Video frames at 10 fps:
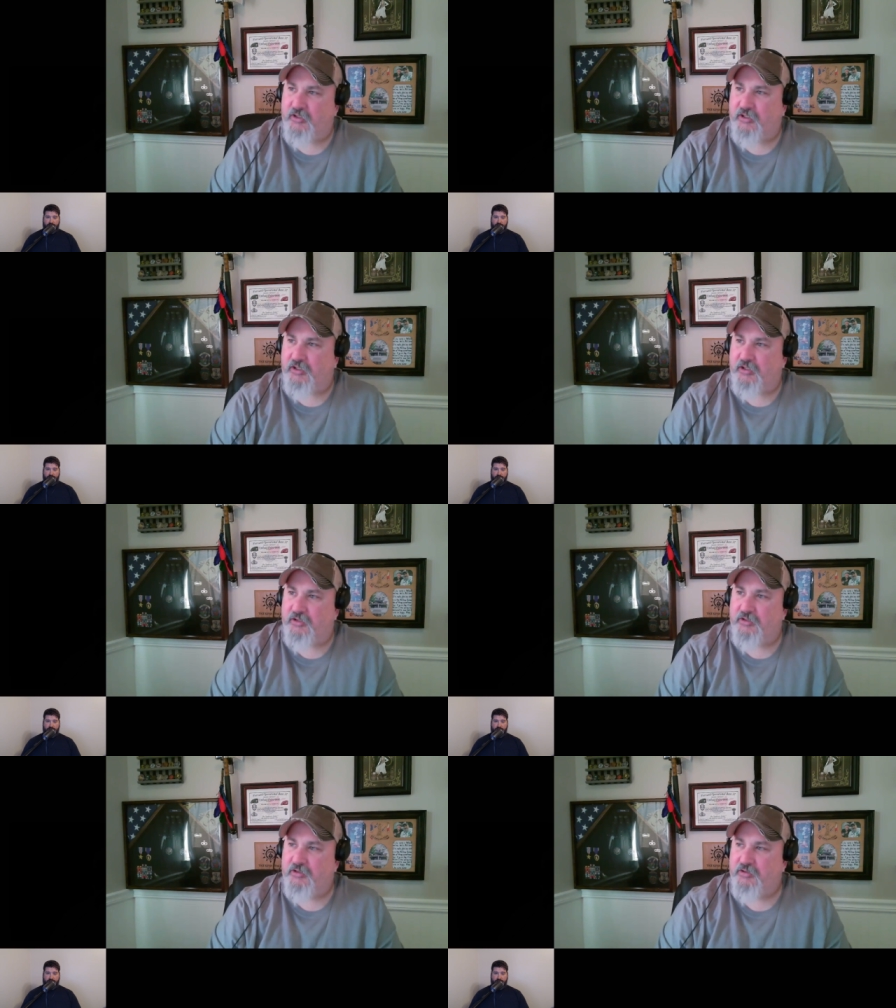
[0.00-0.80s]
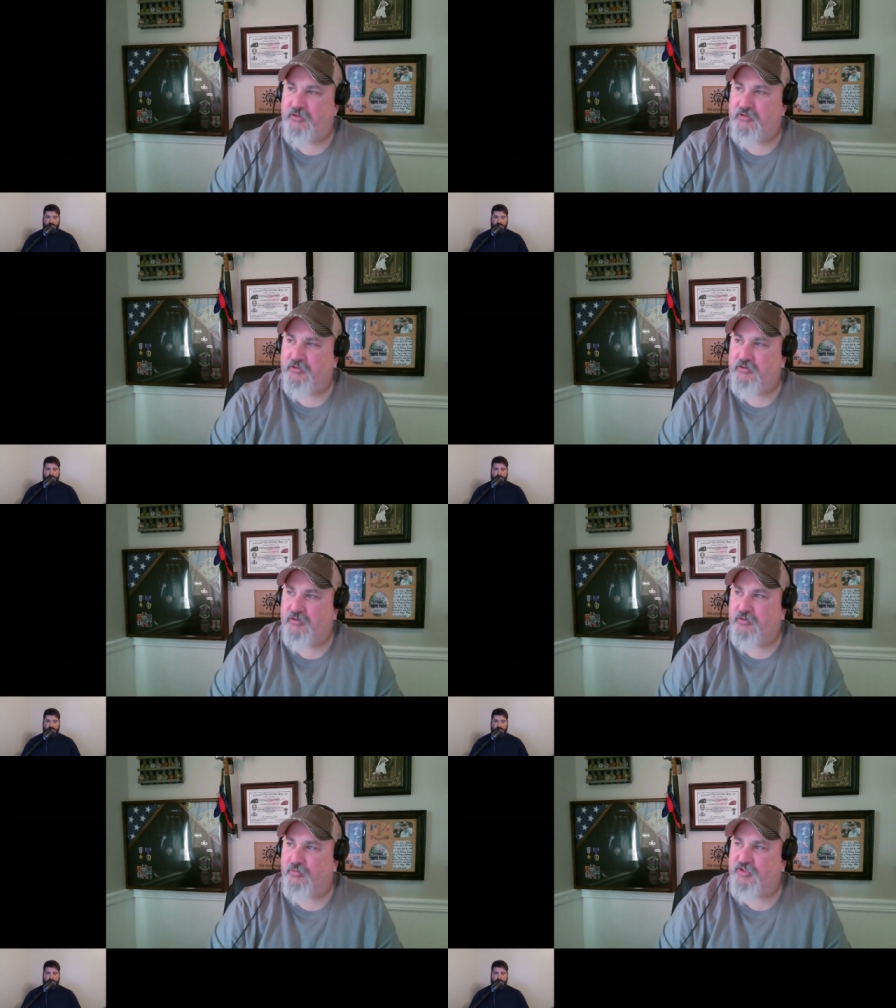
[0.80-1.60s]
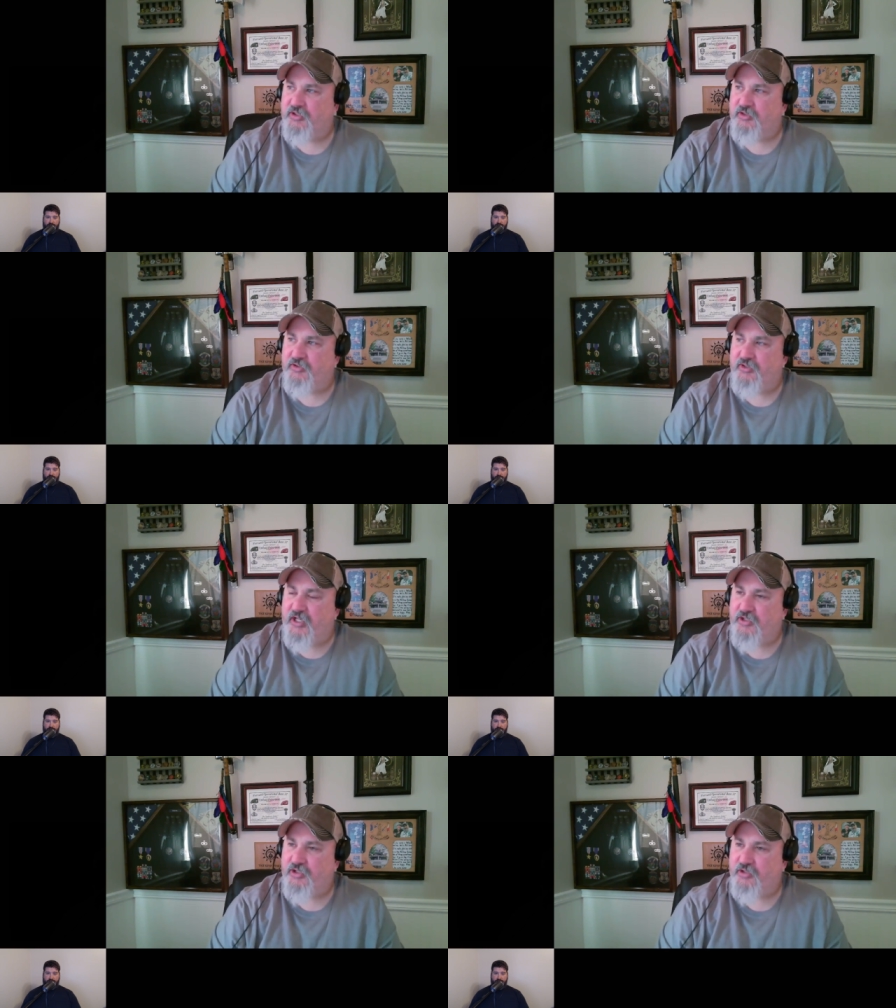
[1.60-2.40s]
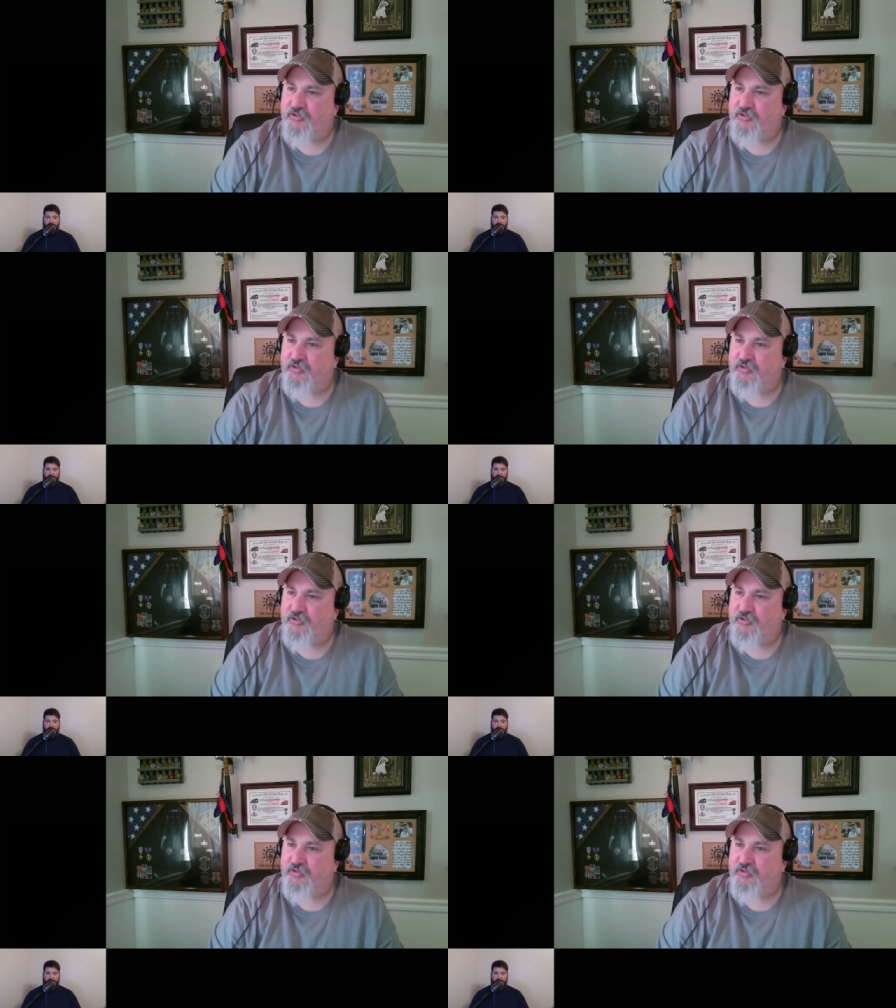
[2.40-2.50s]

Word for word: uh, was it Dutch or